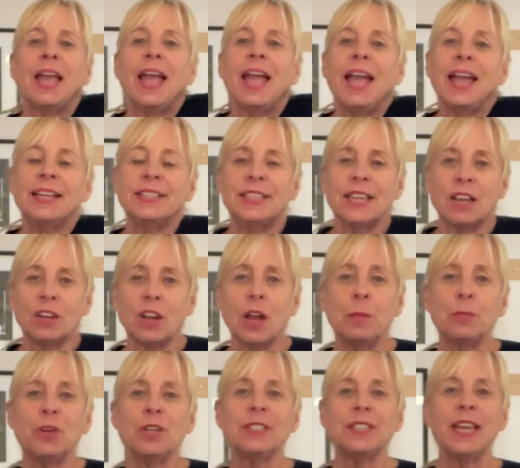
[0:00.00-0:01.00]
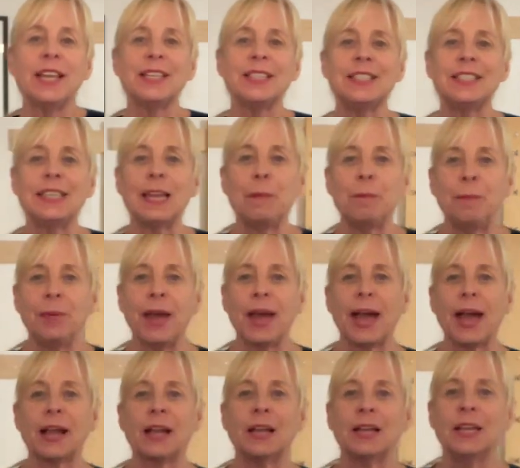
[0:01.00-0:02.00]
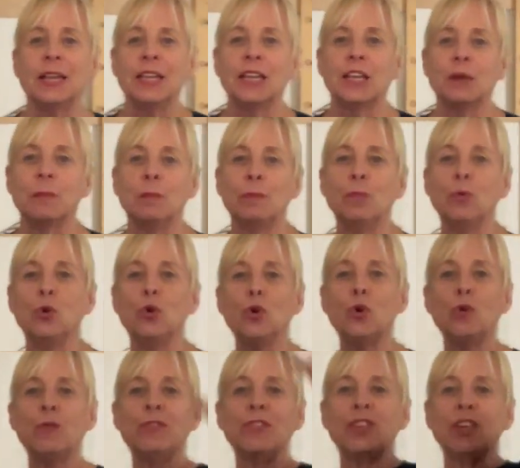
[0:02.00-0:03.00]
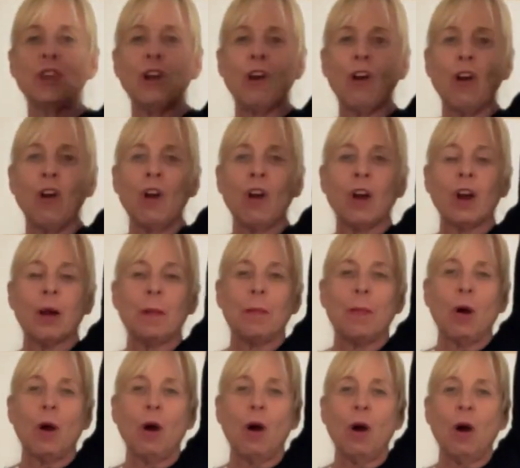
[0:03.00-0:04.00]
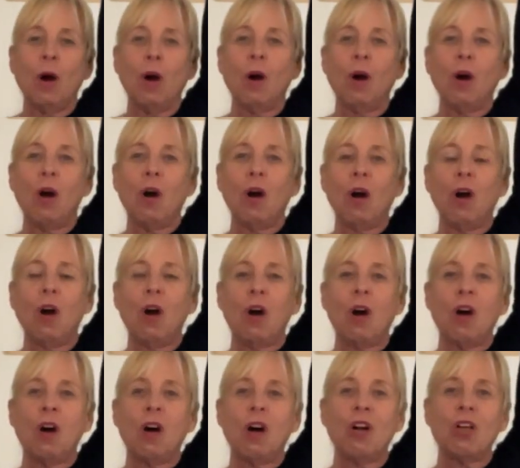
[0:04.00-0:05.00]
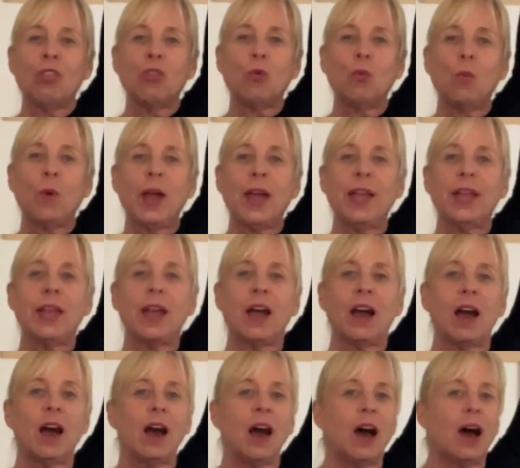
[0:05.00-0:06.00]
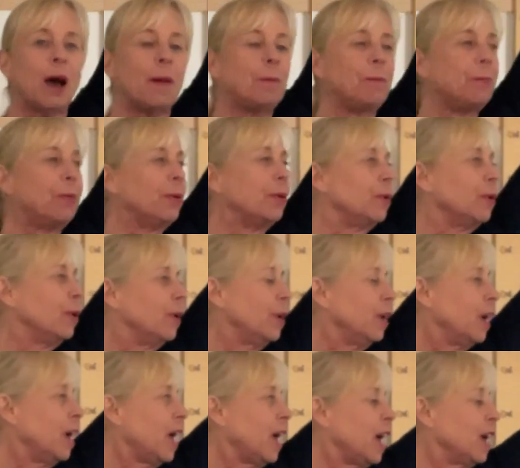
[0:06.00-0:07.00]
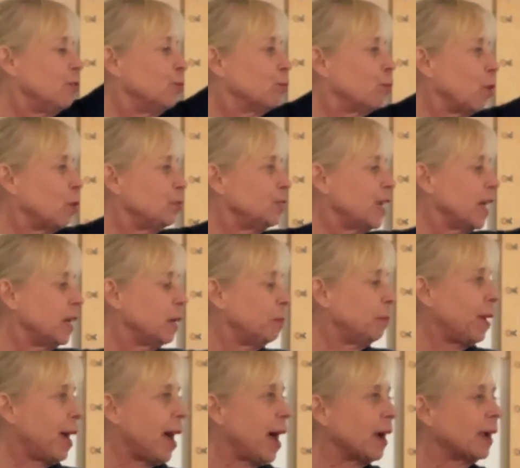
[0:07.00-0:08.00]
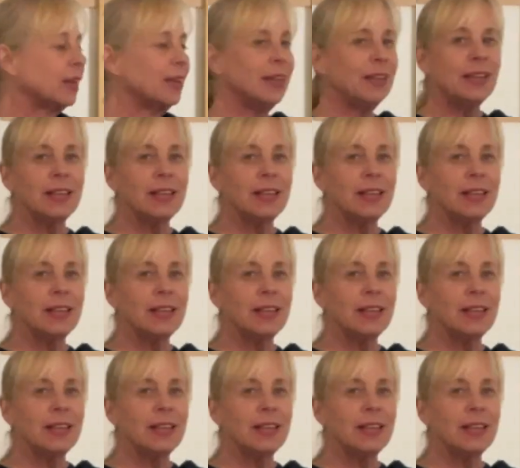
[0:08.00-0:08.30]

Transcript: And down. Now I'm going to take a step back. Move the arm all the way up and rotate it back.